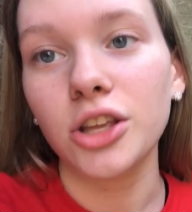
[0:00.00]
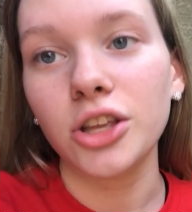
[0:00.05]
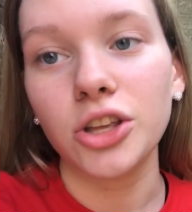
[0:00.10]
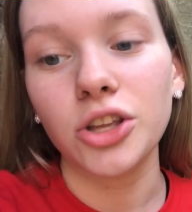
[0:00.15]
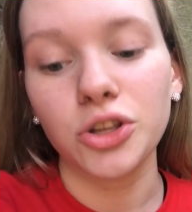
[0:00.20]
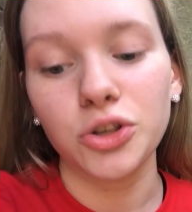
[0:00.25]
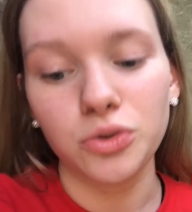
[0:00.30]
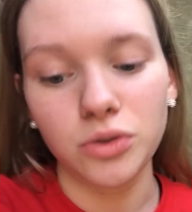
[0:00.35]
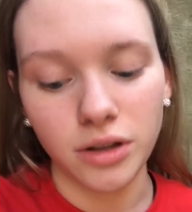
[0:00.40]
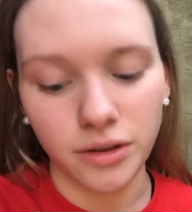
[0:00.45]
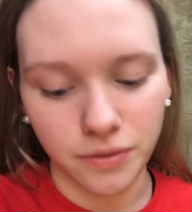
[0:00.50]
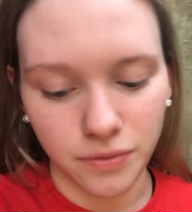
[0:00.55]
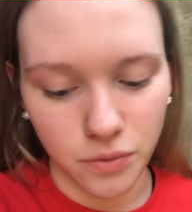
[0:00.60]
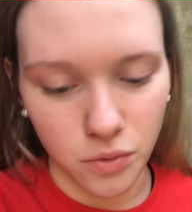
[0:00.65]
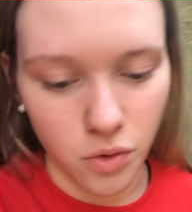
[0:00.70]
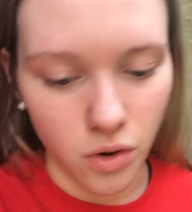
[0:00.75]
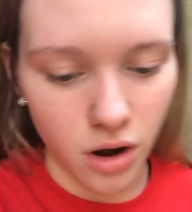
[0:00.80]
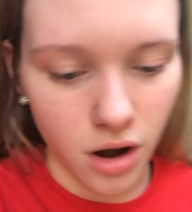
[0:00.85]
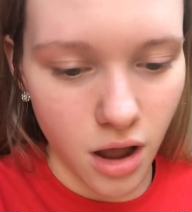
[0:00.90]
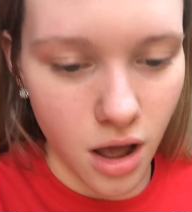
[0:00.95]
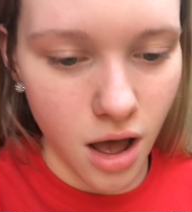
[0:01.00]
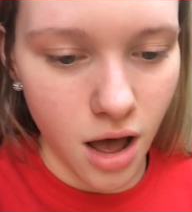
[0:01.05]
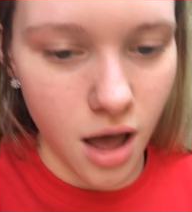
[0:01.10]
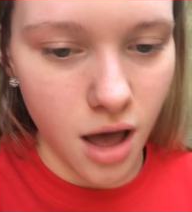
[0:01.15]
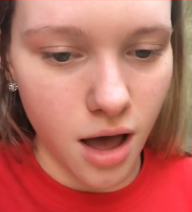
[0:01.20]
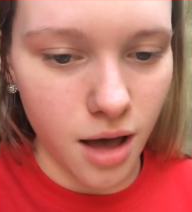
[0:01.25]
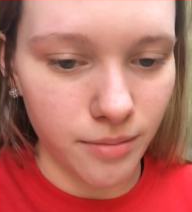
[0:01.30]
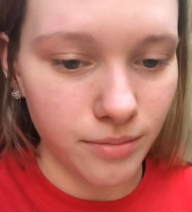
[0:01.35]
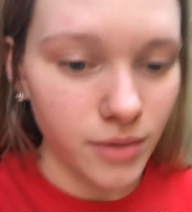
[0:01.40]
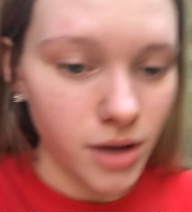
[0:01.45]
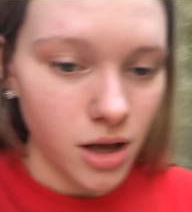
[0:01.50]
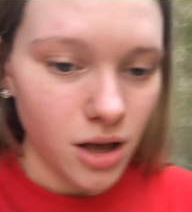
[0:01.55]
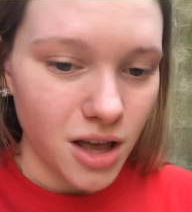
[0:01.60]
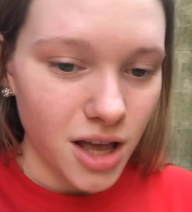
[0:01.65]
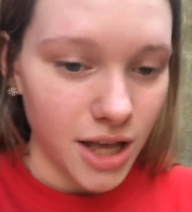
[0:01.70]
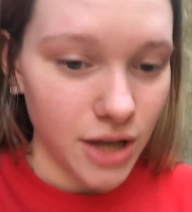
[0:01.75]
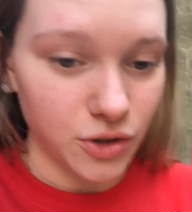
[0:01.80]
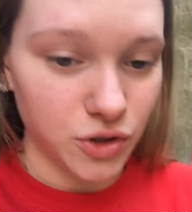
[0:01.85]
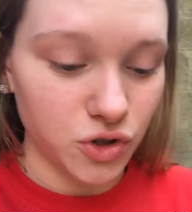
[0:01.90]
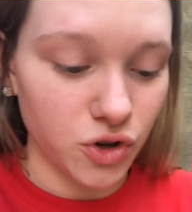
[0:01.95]
you live for.
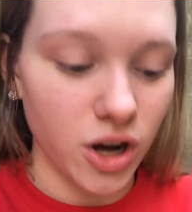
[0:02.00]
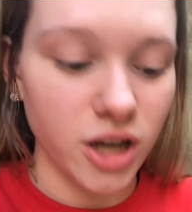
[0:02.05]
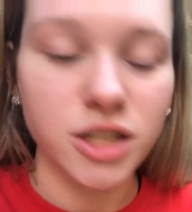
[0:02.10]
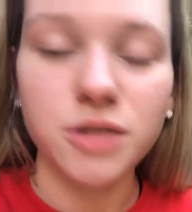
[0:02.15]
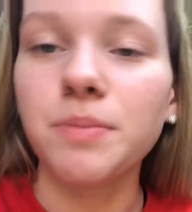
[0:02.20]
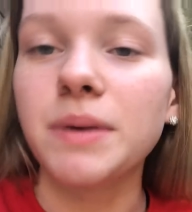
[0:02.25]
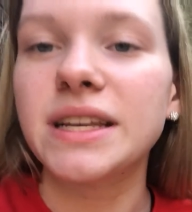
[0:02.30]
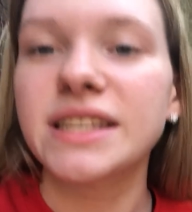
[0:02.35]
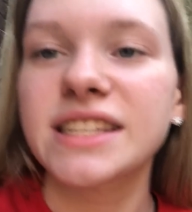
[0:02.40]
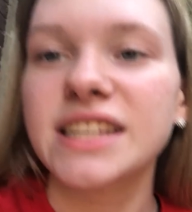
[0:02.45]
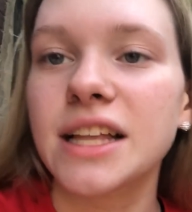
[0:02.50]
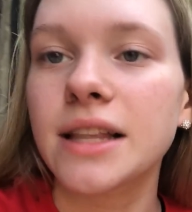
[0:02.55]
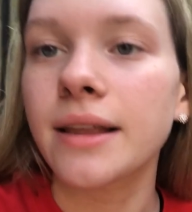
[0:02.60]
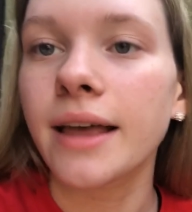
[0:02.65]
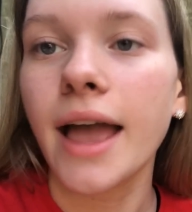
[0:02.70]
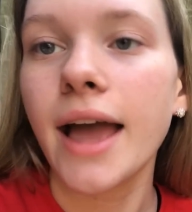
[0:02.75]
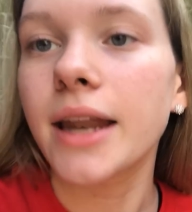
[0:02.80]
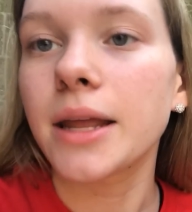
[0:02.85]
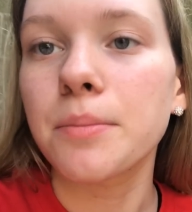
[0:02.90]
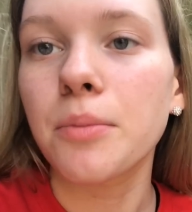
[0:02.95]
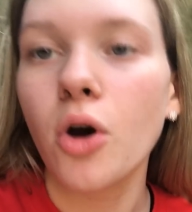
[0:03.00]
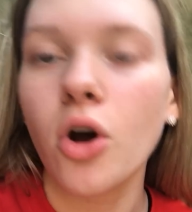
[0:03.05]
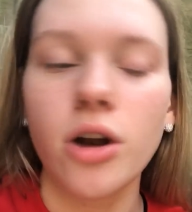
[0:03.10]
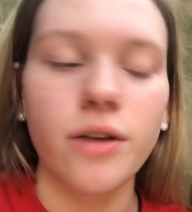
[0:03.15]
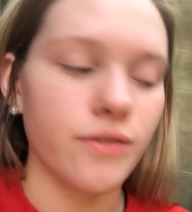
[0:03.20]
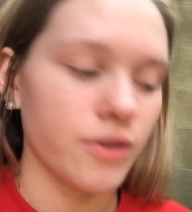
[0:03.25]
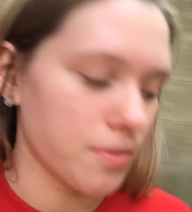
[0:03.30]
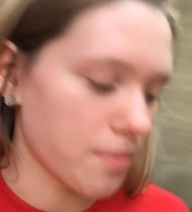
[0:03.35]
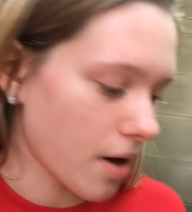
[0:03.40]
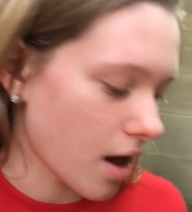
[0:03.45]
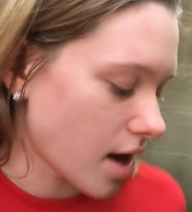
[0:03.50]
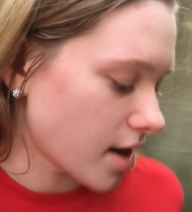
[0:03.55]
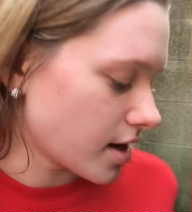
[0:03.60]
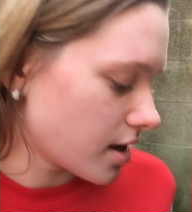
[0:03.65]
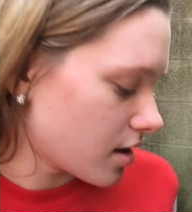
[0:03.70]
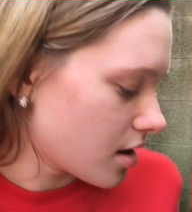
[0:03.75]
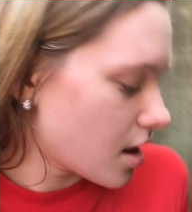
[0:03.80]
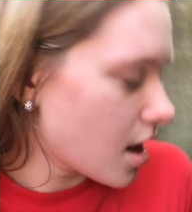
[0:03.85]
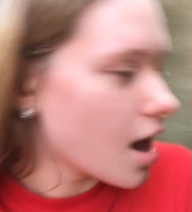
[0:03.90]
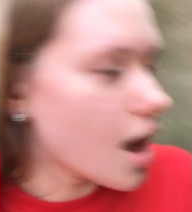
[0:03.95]
He'll scratch basically any part of your body.